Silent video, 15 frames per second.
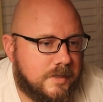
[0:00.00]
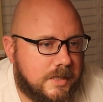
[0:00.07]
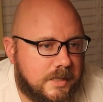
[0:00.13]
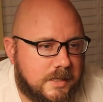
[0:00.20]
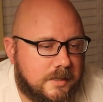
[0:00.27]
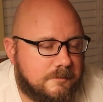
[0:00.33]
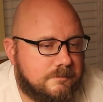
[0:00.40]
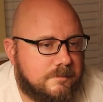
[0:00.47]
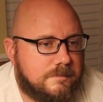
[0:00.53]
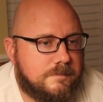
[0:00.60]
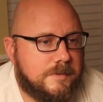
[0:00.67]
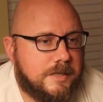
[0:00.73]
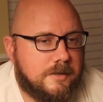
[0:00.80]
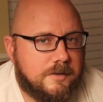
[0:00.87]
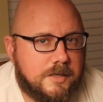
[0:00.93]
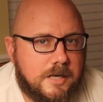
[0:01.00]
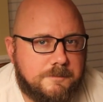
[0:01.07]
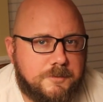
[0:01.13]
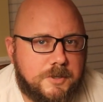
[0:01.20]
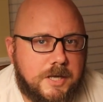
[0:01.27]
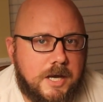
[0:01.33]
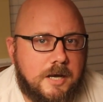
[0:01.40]
a
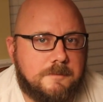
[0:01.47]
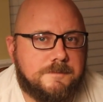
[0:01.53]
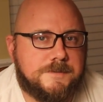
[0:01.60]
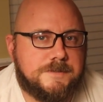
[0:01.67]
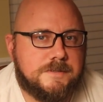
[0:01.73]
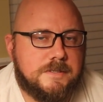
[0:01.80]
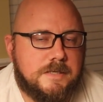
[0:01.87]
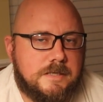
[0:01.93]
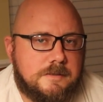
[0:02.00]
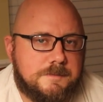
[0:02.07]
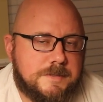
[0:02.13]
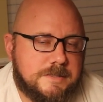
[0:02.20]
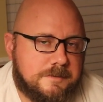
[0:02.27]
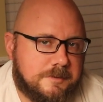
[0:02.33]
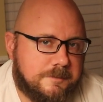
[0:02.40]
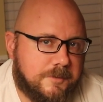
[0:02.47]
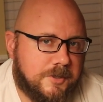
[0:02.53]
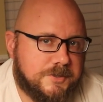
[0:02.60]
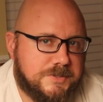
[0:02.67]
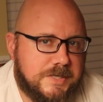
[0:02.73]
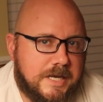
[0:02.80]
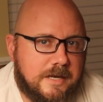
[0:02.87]
couple cups, depending on how many
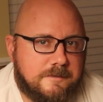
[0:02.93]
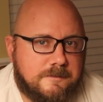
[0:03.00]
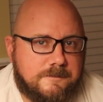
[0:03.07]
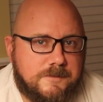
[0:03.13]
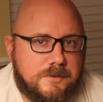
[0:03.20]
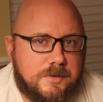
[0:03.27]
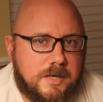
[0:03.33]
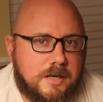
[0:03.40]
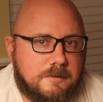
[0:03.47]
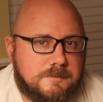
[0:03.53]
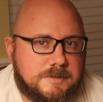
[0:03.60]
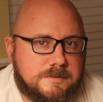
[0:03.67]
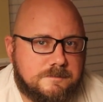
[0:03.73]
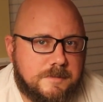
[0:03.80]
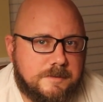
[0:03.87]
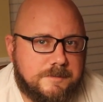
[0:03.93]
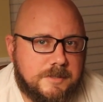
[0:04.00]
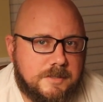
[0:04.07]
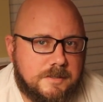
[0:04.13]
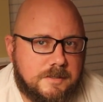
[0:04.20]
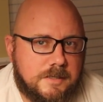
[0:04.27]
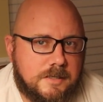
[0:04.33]
birds you have, a few cups,
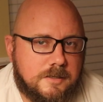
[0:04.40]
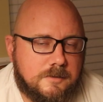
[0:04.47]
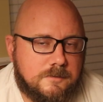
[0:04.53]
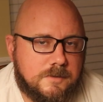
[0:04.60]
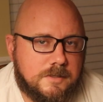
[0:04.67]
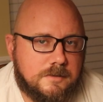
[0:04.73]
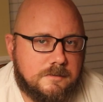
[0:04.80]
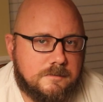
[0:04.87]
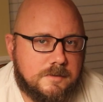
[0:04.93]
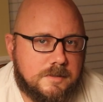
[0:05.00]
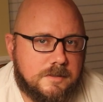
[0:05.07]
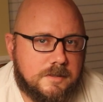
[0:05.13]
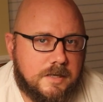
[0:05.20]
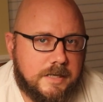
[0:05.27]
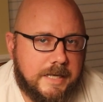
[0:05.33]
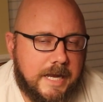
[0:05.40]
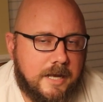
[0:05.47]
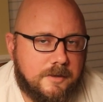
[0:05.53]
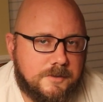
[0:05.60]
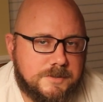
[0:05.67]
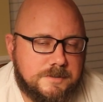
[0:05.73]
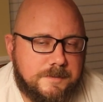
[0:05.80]
maybe a
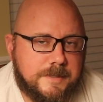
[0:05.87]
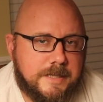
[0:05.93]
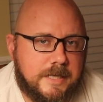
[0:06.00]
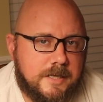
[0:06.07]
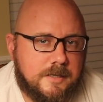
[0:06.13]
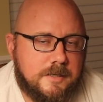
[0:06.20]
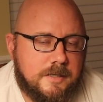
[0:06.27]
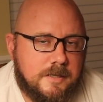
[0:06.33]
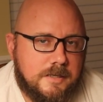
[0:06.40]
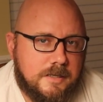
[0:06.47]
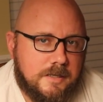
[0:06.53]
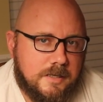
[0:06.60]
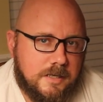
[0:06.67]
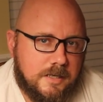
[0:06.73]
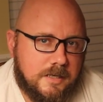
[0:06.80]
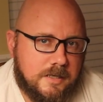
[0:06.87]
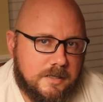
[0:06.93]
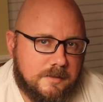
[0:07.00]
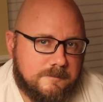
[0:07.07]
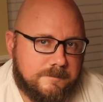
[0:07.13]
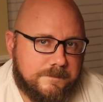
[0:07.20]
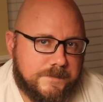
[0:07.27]
gallon or something like that,
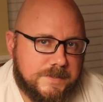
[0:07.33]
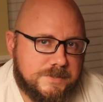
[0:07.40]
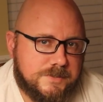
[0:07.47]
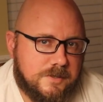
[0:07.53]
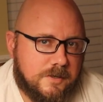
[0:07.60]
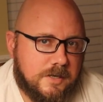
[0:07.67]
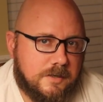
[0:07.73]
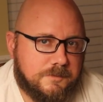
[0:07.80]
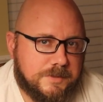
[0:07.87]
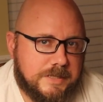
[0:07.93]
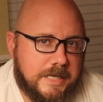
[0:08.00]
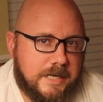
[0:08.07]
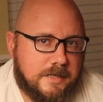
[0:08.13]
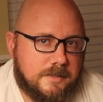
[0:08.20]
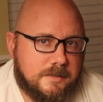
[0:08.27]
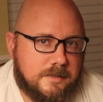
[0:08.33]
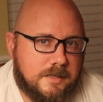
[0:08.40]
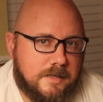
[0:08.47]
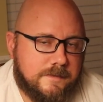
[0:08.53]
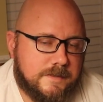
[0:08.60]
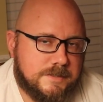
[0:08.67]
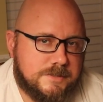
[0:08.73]
start out with
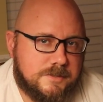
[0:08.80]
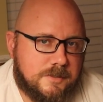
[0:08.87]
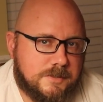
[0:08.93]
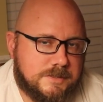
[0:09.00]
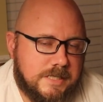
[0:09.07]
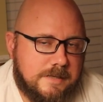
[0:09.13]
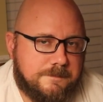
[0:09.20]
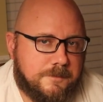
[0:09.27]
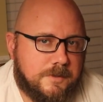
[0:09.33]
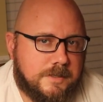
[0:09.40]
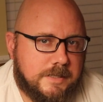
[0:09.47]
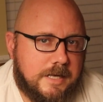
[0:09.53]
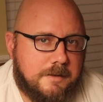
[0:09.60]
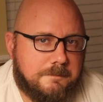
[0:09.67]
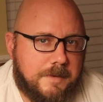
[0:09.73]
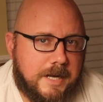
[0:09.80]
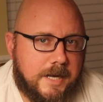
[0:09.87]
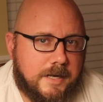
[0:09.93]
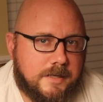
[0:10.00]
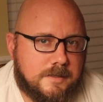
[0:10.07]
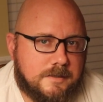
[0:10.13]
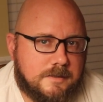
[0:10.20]
that and then start tapering that
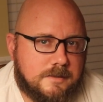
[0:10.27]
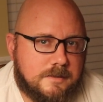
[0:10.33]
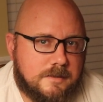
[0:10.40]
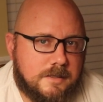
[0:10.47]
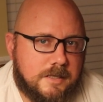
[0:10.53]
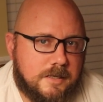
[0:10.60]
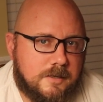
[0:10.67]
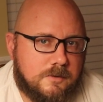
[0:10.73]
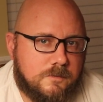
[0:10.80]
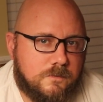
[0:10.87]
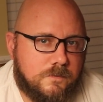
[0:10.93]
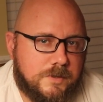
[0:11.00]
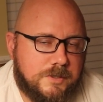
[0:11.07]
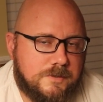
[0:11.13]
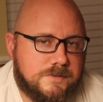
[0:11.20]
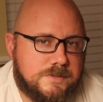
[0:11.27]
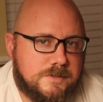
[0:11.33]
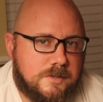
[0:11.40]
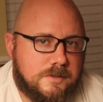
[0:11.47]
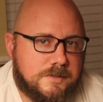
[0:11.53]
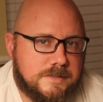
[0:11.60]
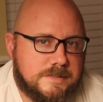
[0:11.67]
back. And when you
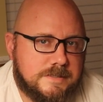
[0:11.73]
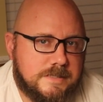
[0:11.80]
start to